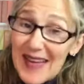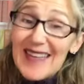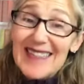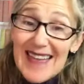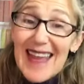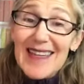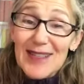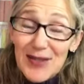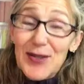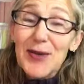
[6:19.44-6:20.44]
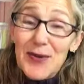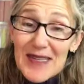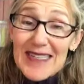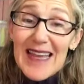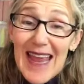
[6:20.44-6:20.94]
But it takes
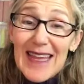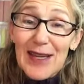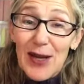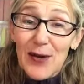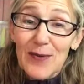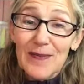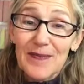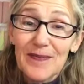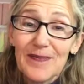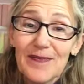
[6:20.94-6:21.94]
two to tango.